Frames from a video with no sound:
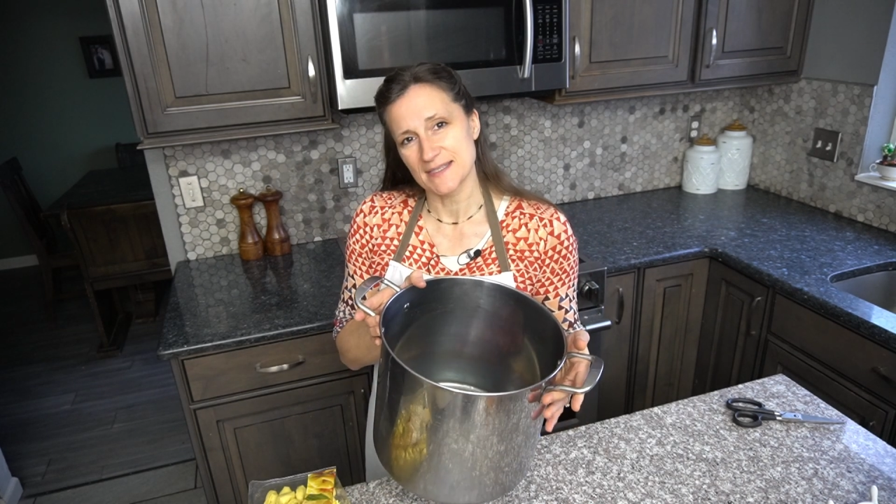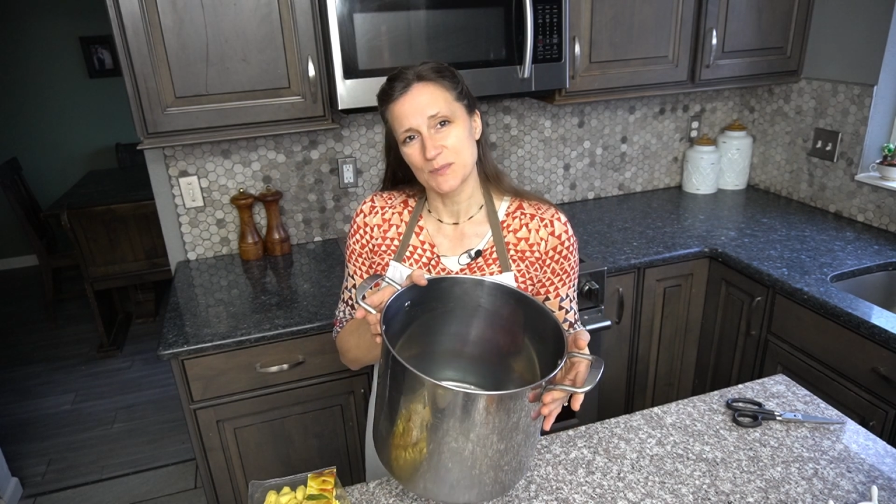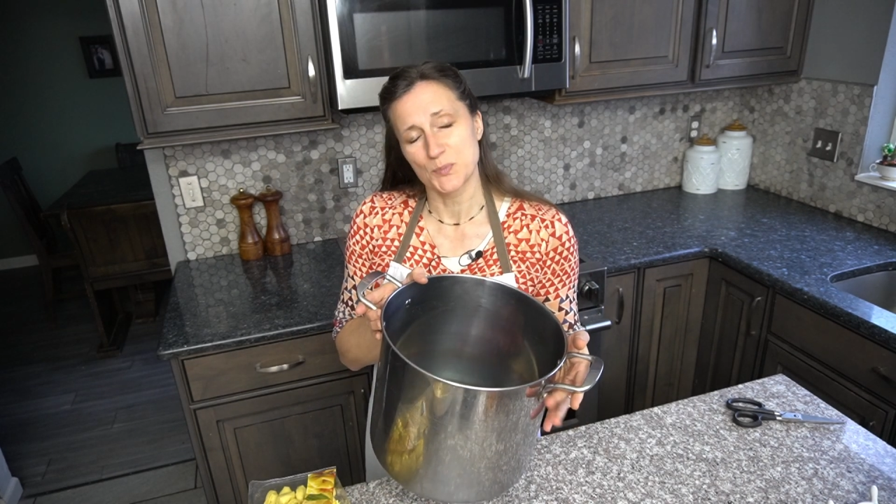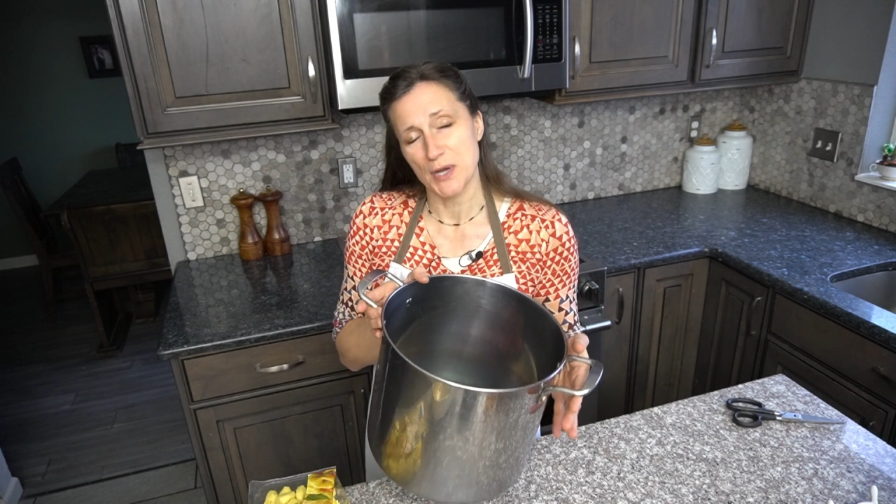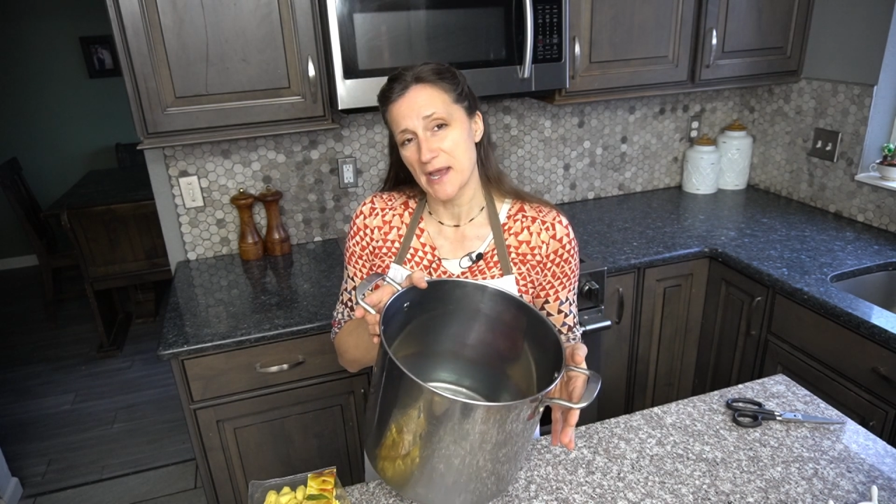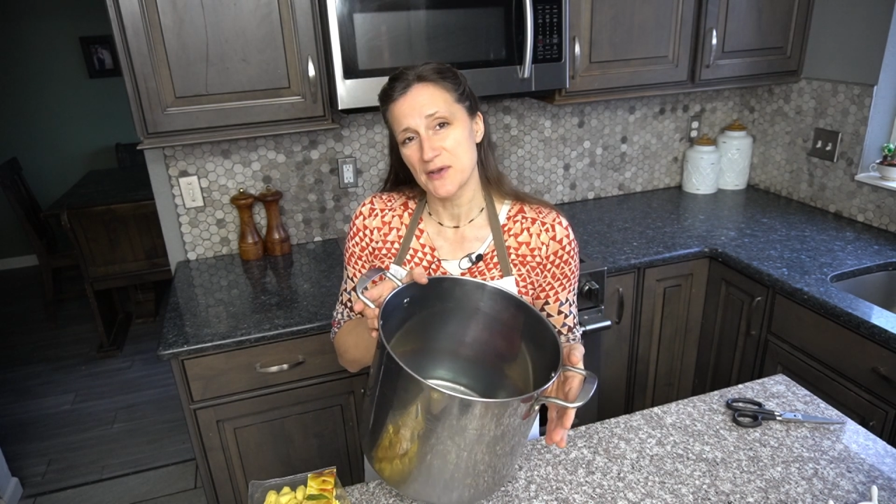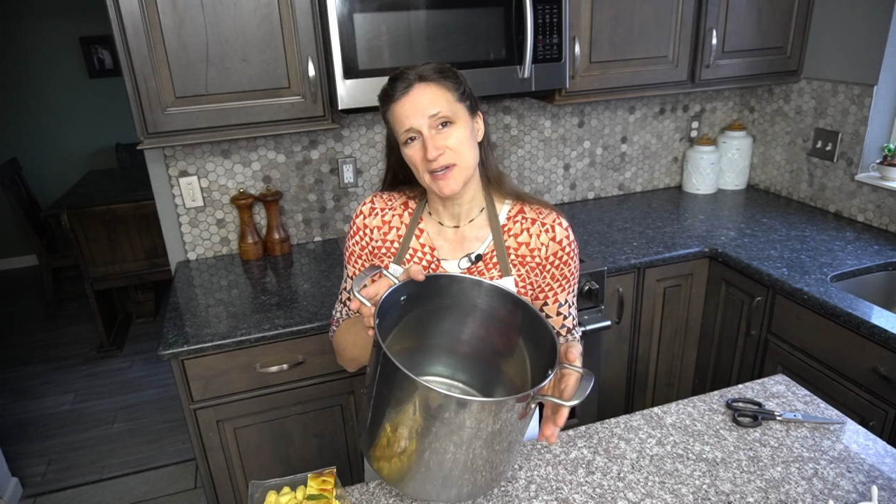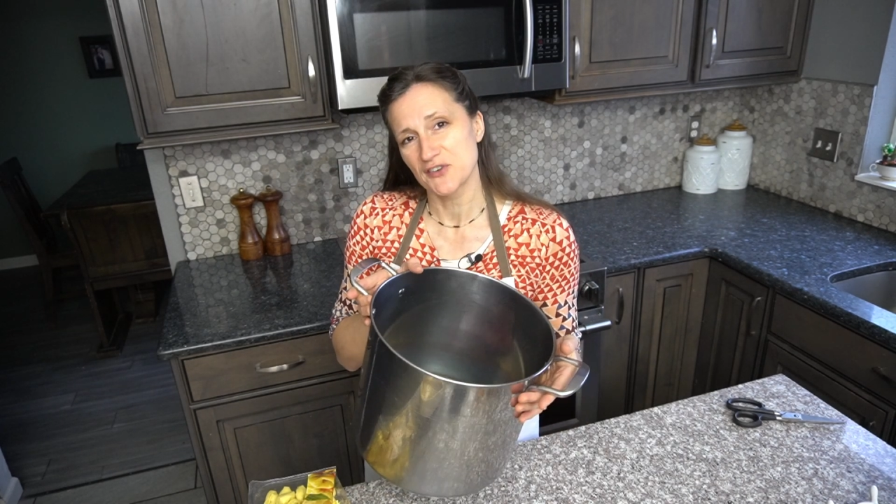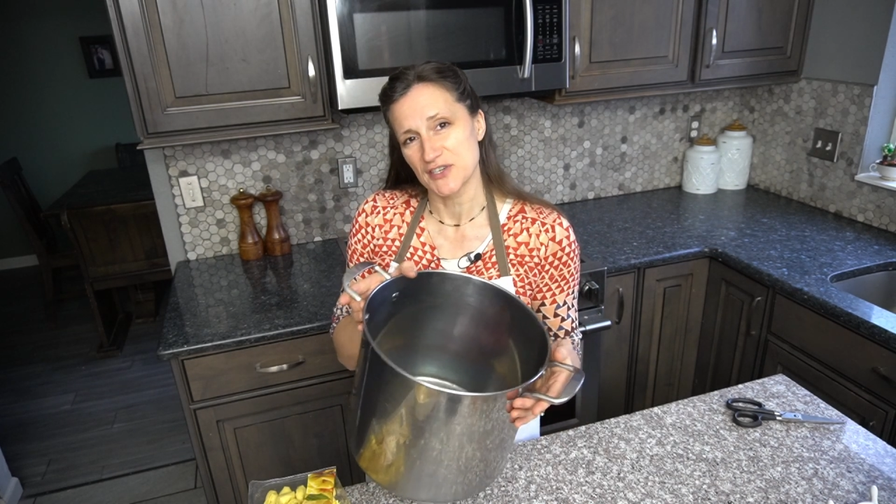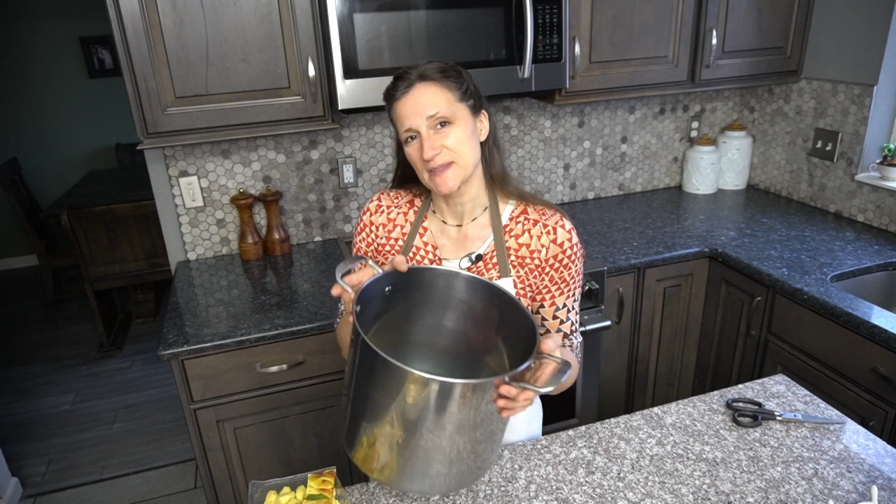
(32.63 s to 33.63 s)
and brown
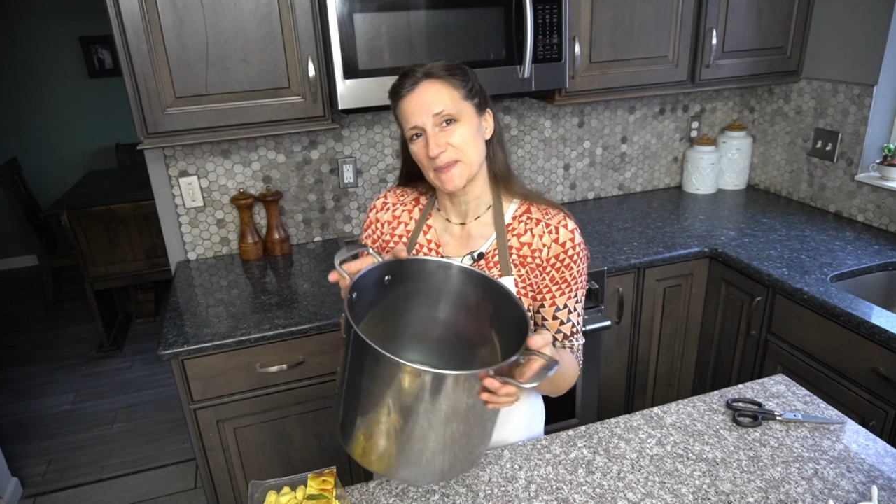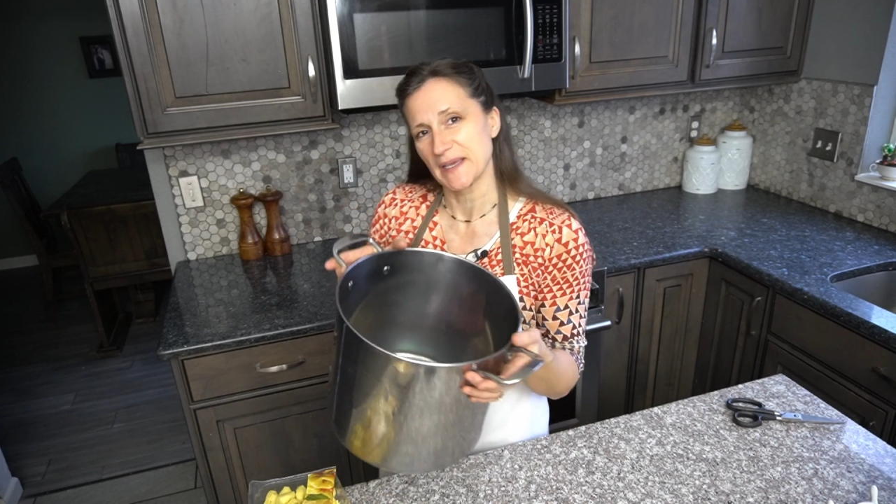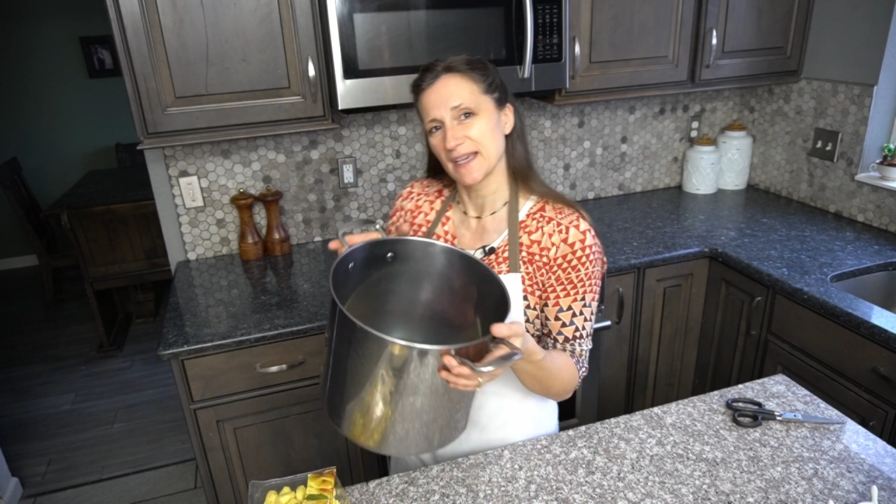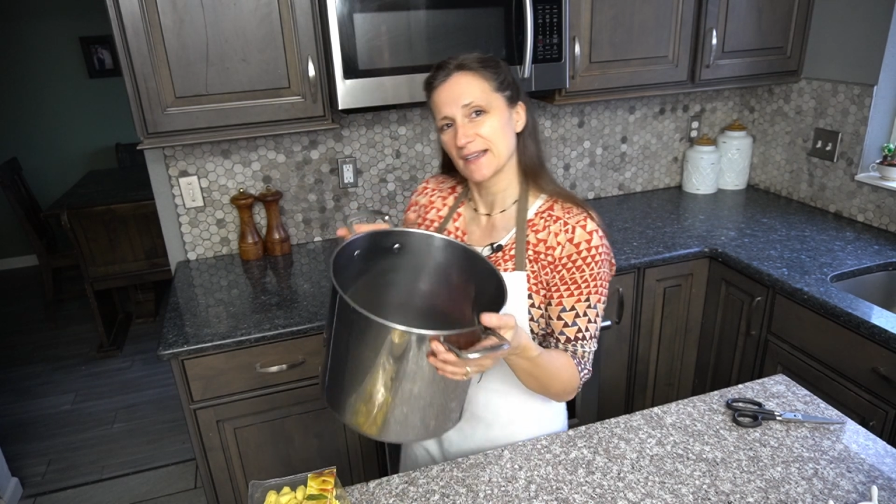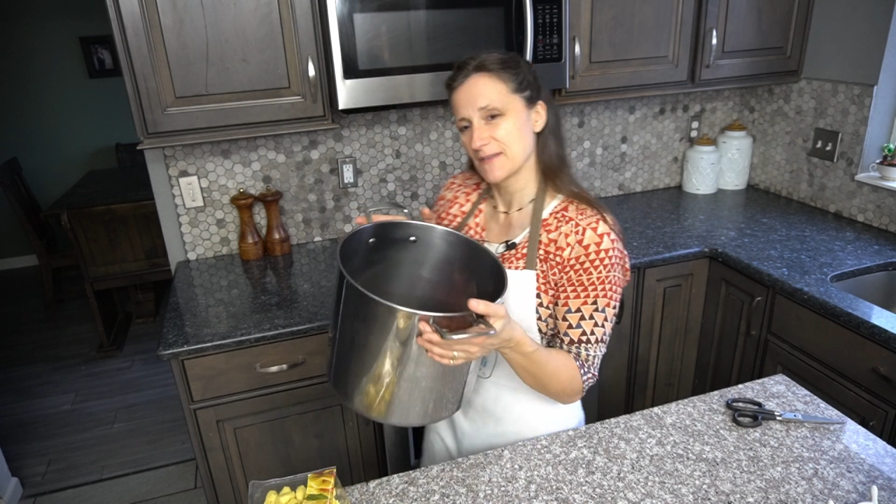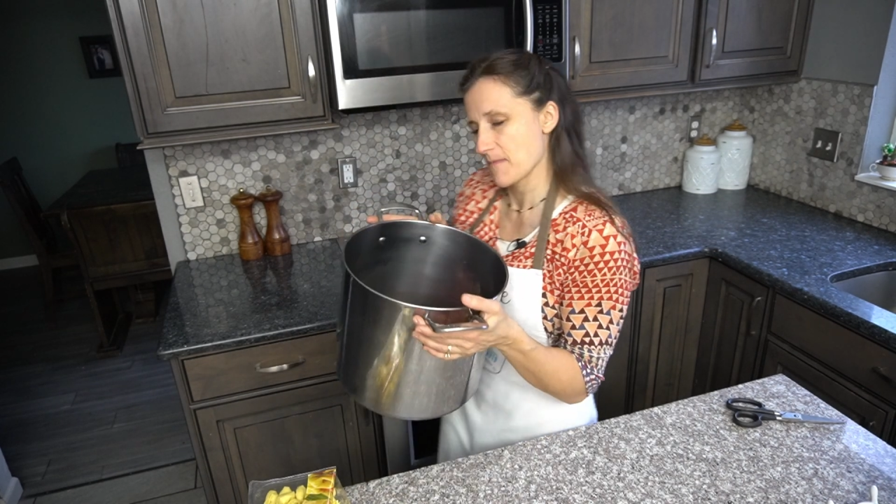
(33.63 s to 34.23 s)
and crispy.